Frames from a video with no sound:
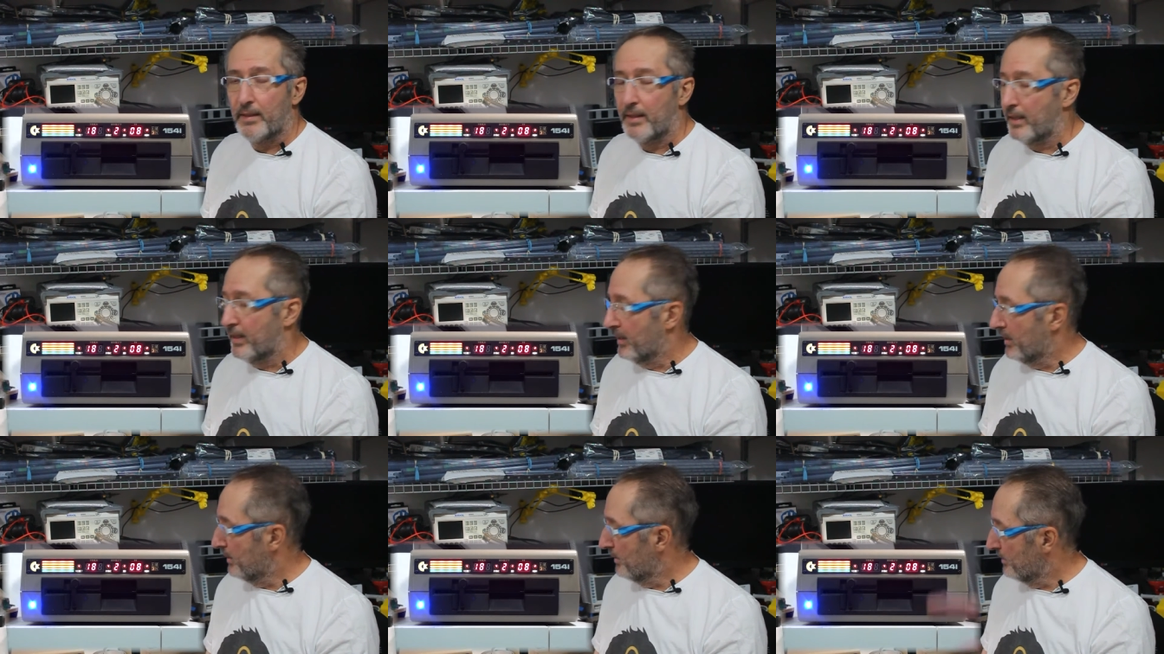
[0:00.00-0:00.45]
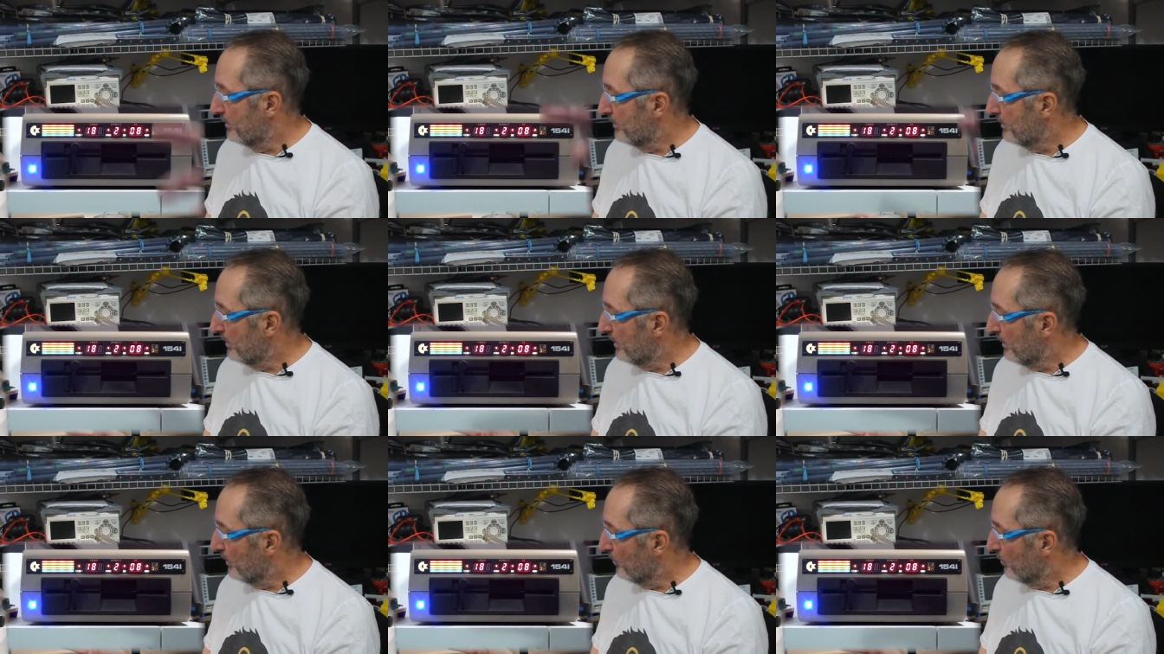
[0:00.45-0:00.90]

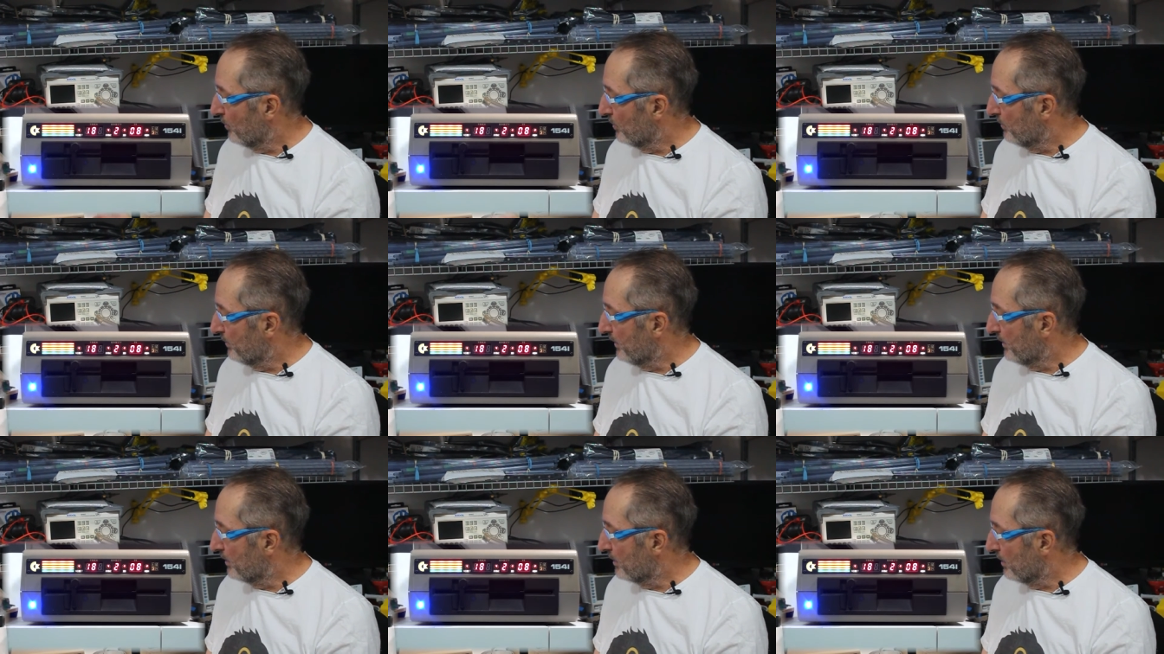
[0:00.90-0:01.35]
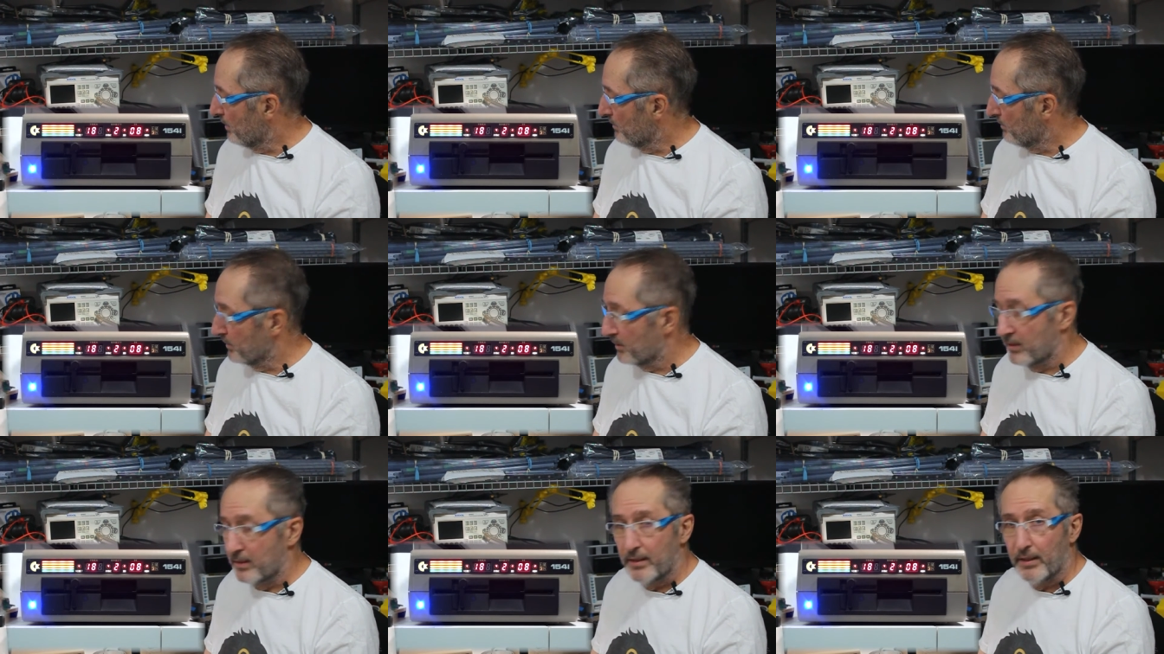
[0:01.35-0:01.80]
And it will
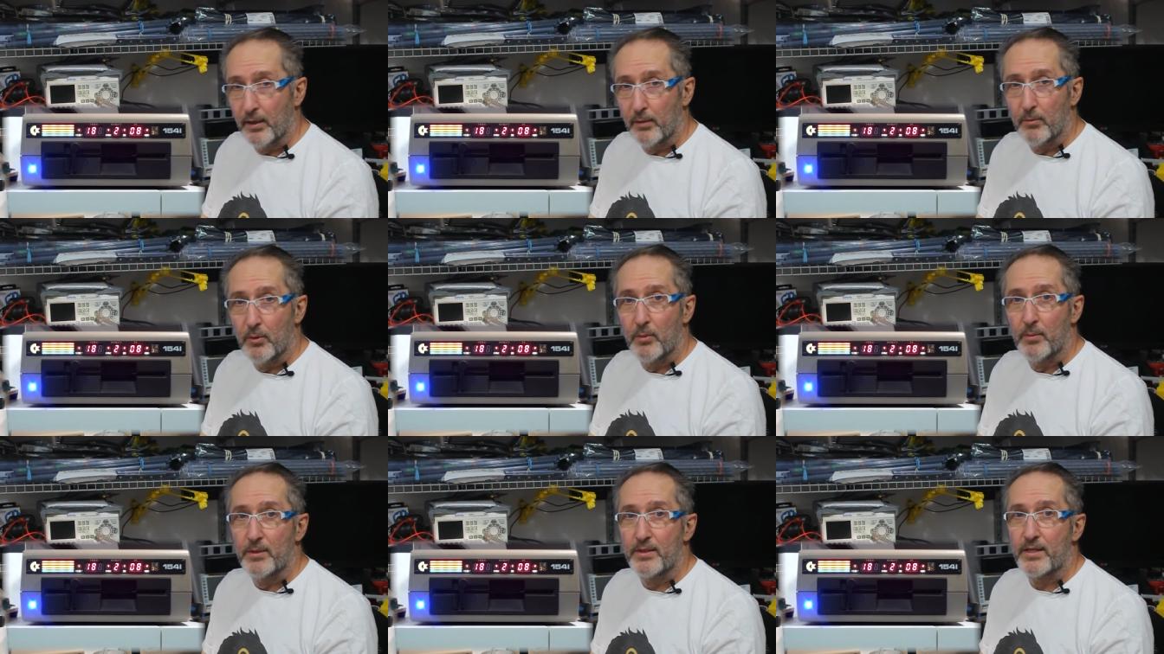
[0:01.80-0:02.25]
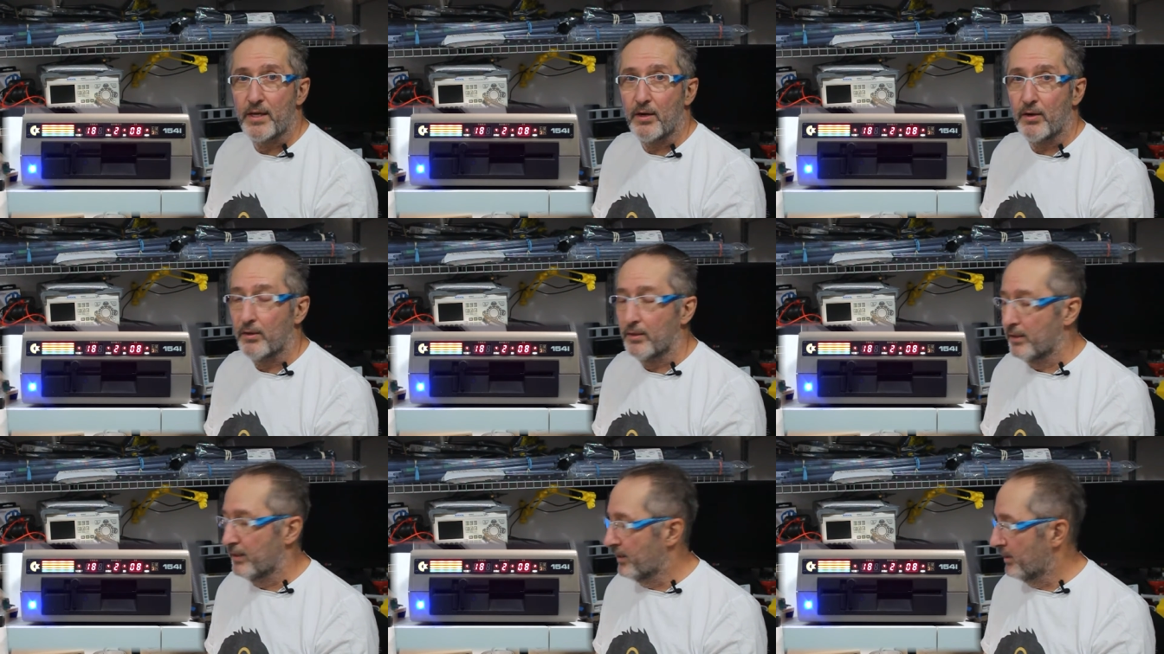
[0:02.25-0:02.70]
become clear
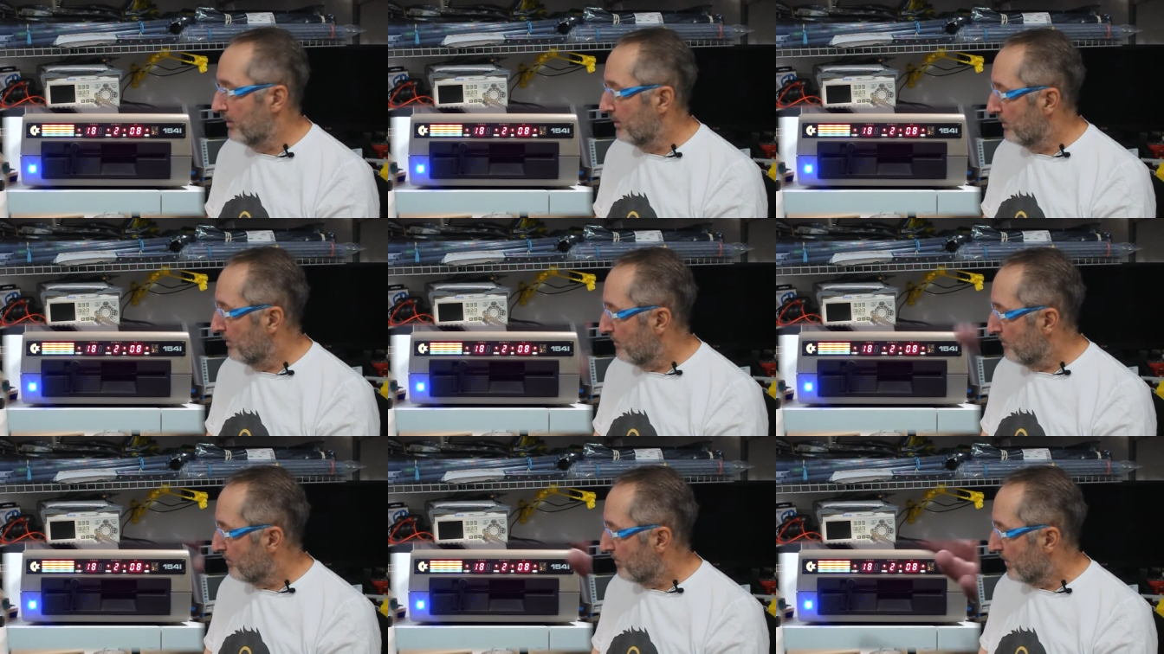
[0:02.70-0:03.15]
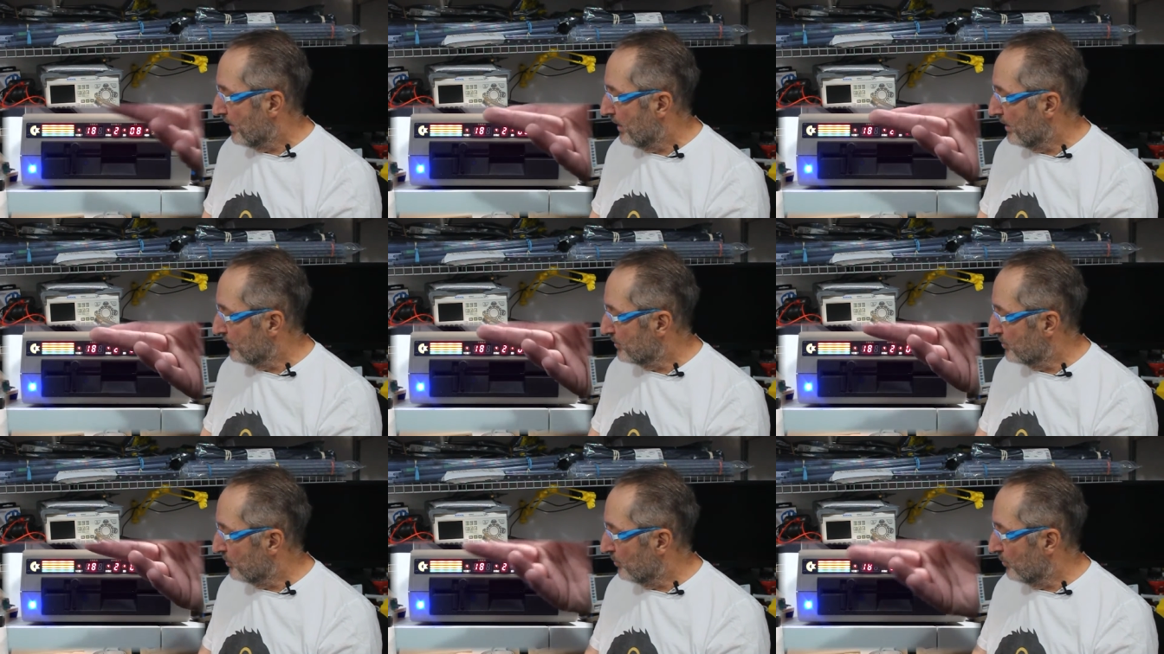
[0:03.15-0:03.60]
momentarily
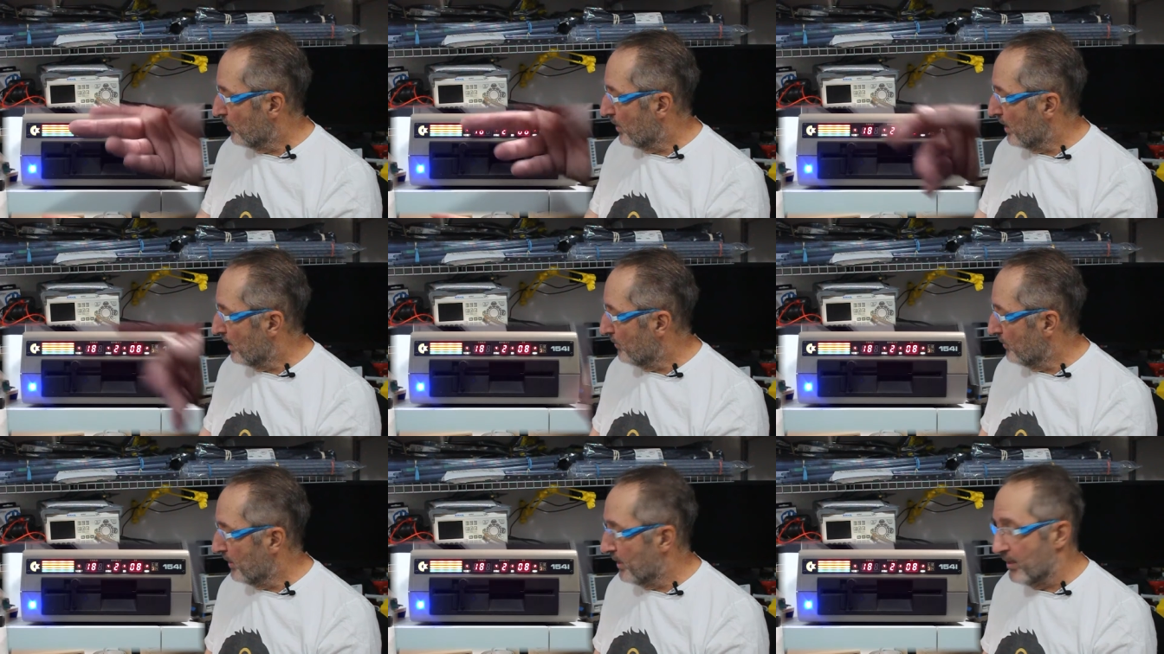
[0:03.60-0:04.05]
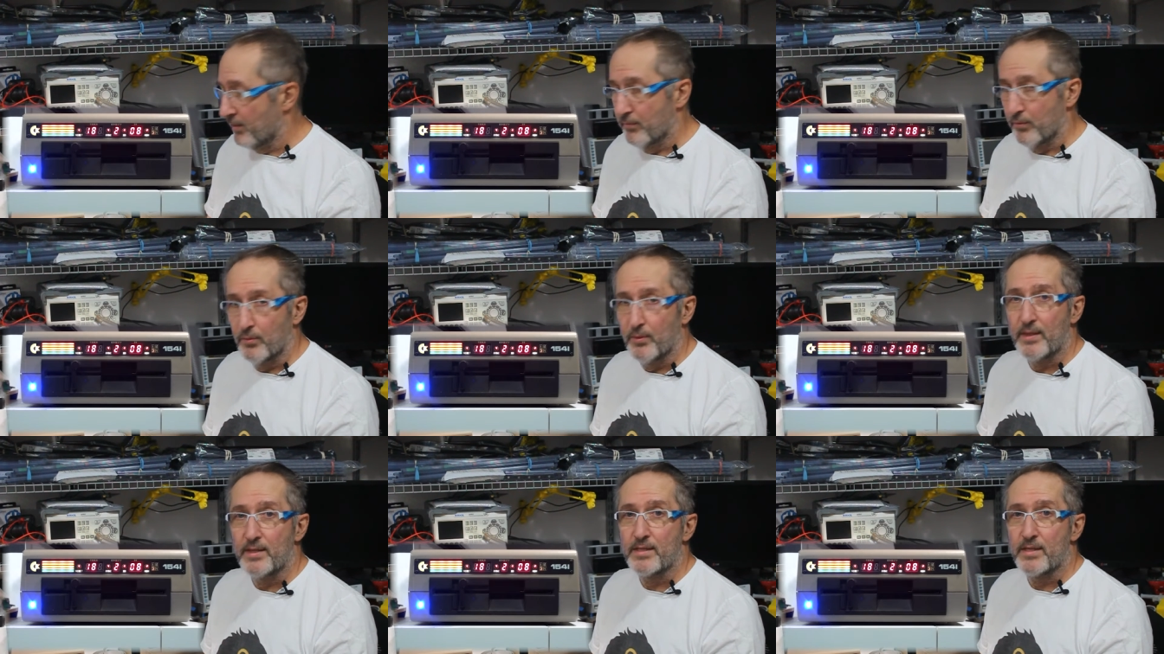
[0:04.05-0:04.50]
as to why we have a
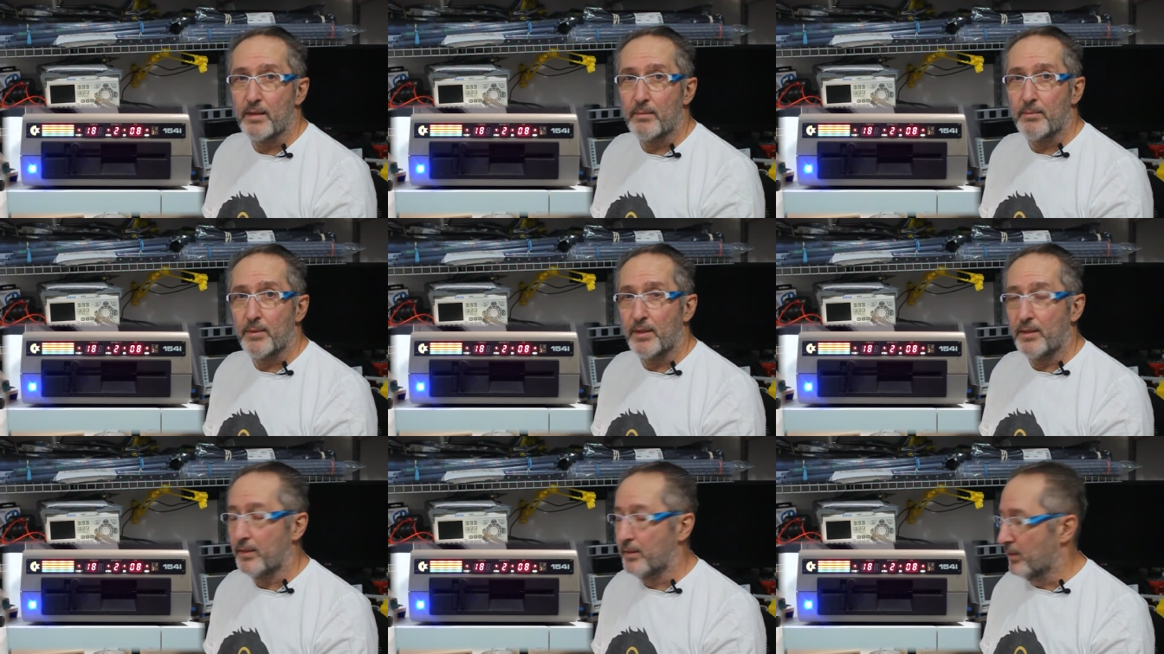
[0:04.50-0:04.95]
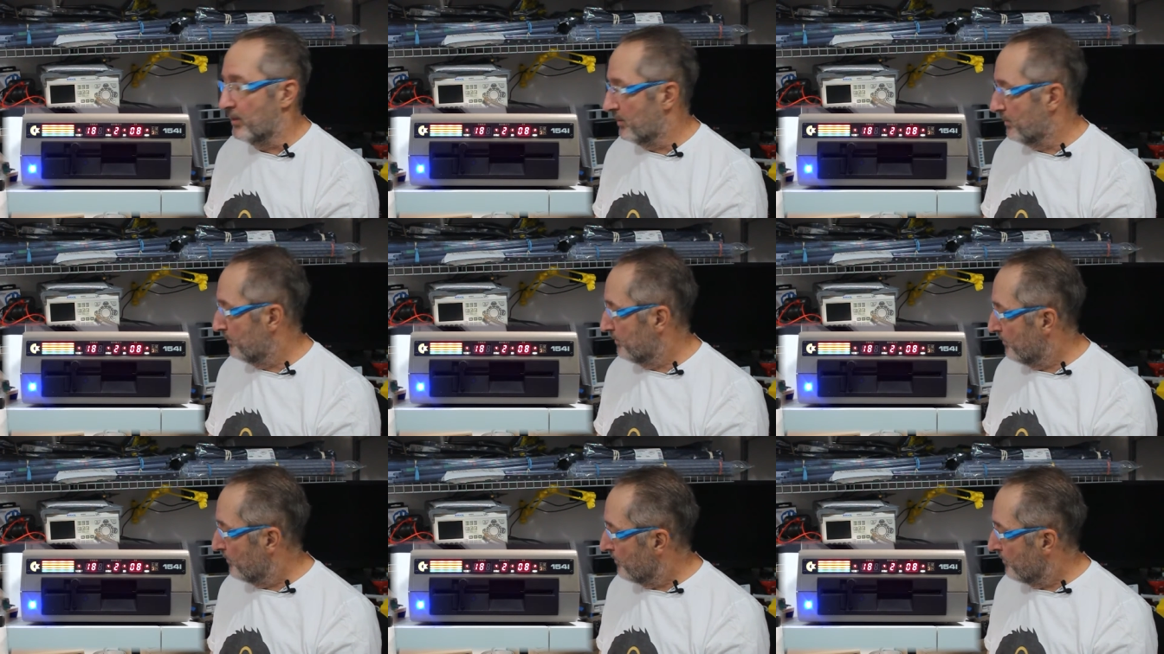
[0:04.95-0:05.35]
reset button there.